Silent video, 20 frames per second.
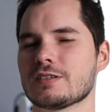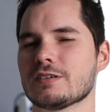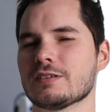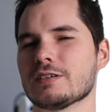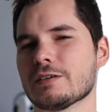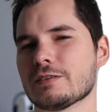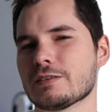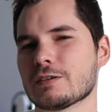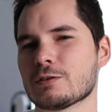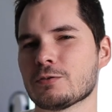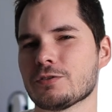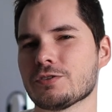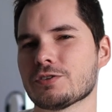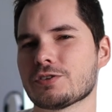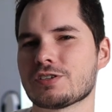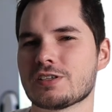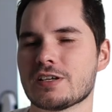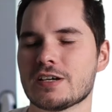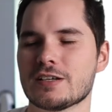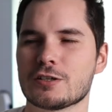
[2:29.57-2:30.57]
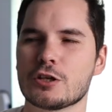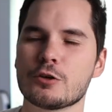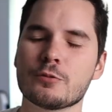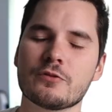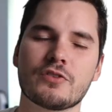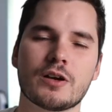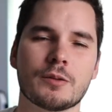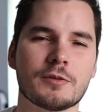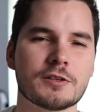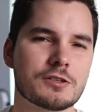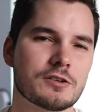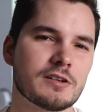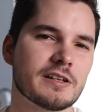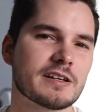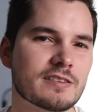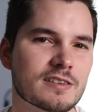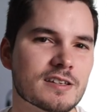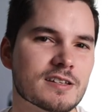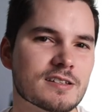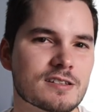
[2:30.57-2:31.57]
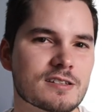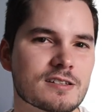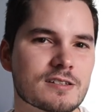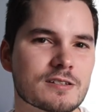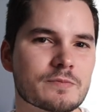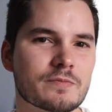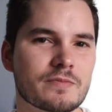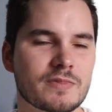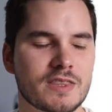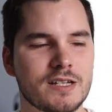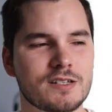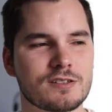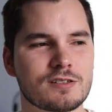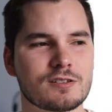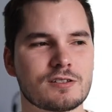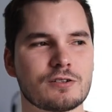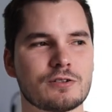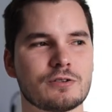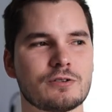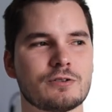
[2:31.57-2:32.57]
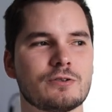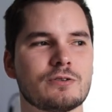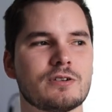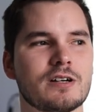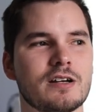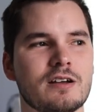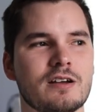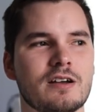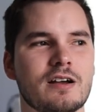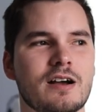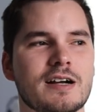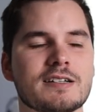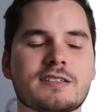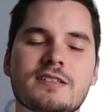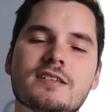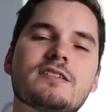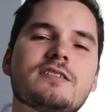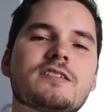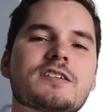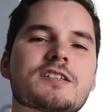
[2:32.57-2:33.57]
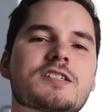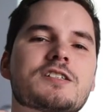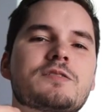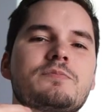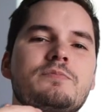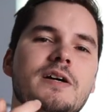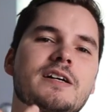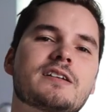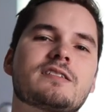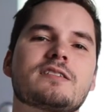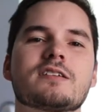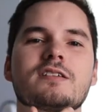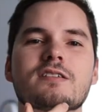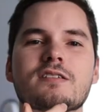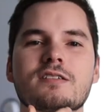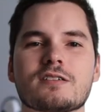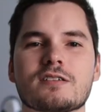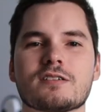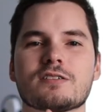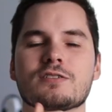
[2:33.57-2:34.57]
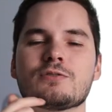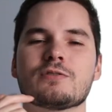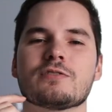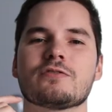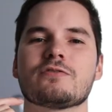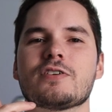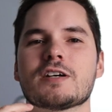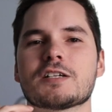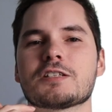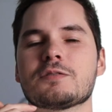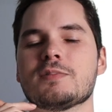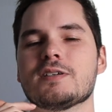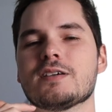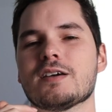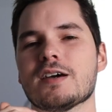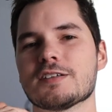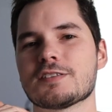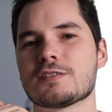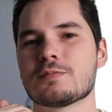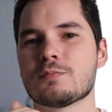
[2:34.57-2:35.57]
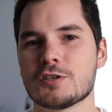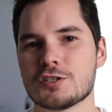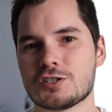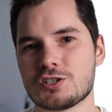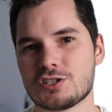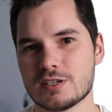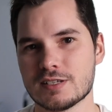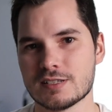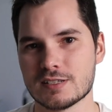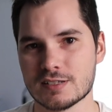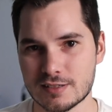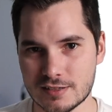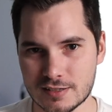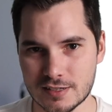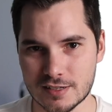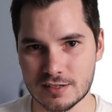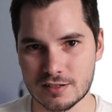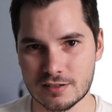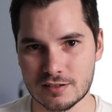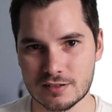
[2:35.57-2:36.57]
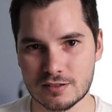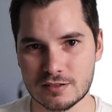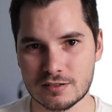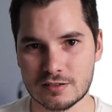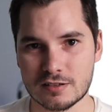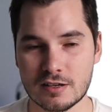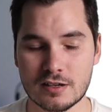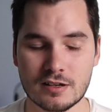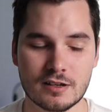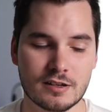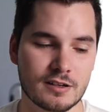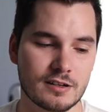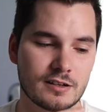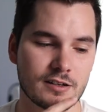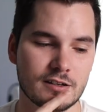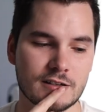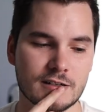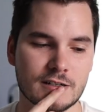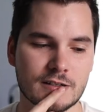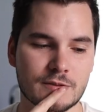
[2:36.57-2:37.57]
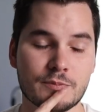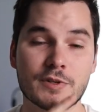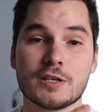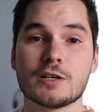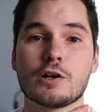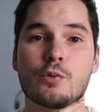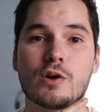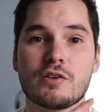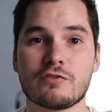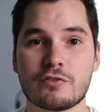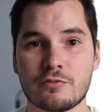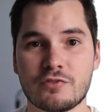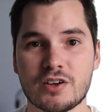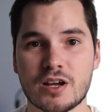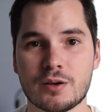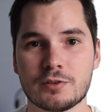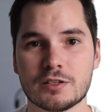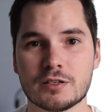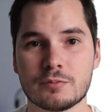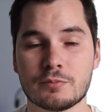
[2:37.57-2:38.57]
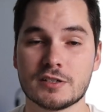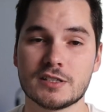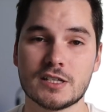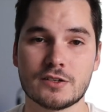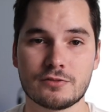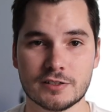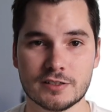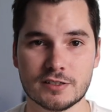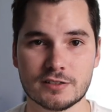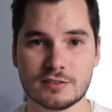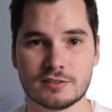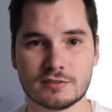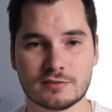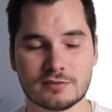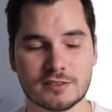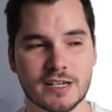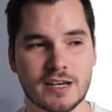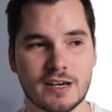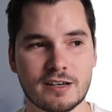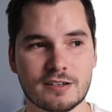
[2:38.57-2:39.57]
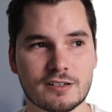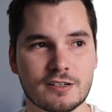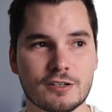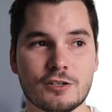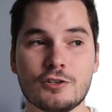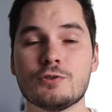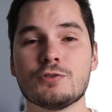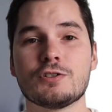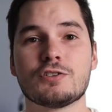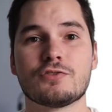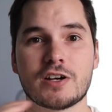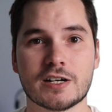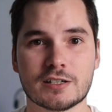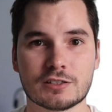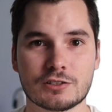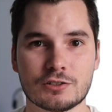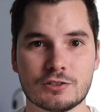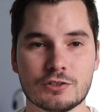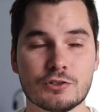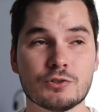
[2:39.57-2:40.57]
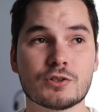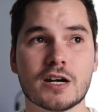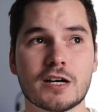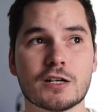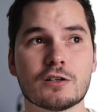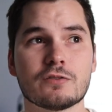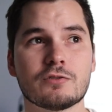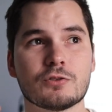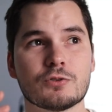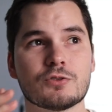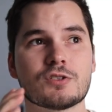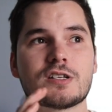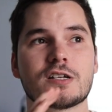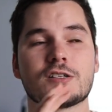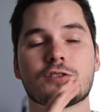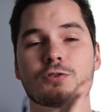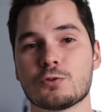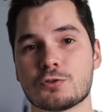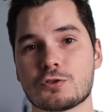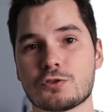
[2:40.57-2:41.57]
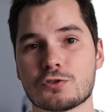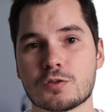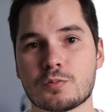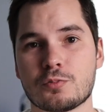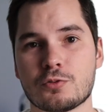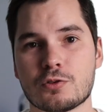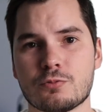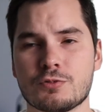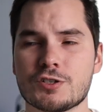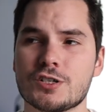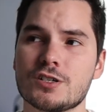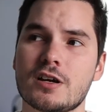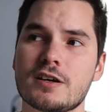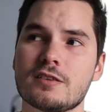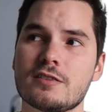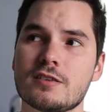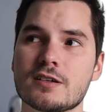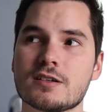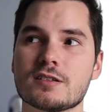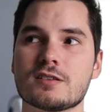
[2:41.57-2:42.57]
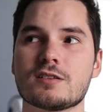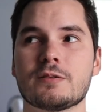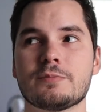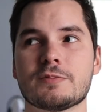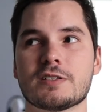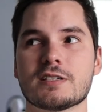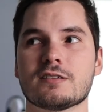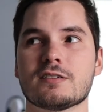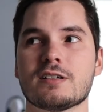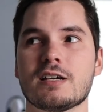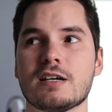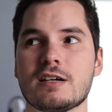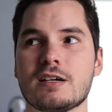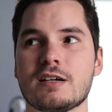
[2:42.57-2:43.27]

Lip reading: son out there will understand Cuban families are like this. And so I didn't expect it to affect me as much as it did, being away from family, but it definitely did. It had a huge factor. You kind of lose that social support, which I think it's something